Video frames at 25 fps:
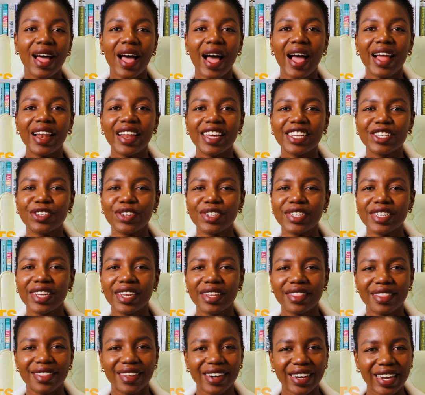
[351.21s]
I like to
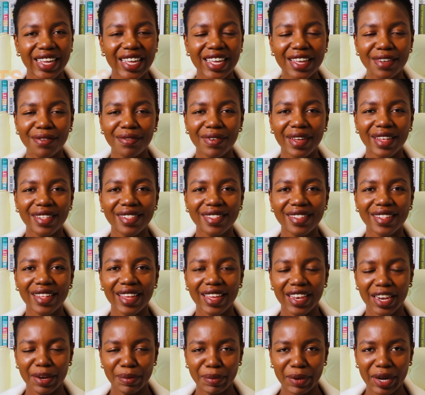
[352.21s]
attend 3 events
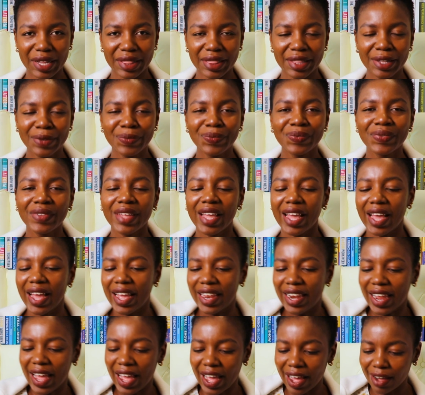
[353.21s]
in a month,
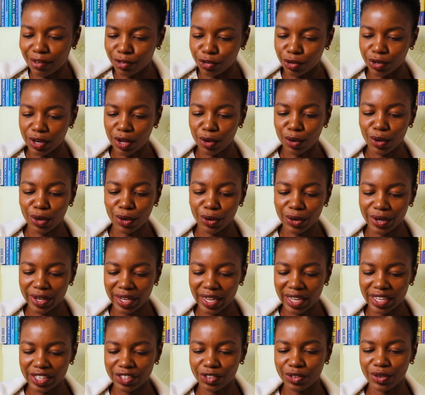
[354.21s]
and I have to now
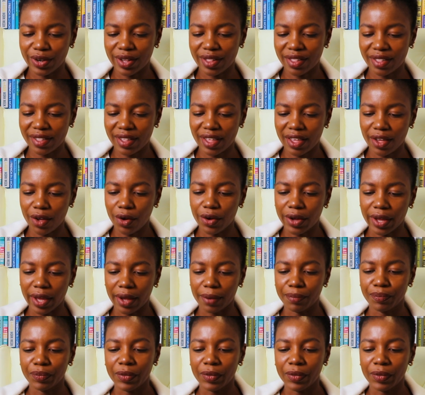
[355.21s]
look into and say, okay,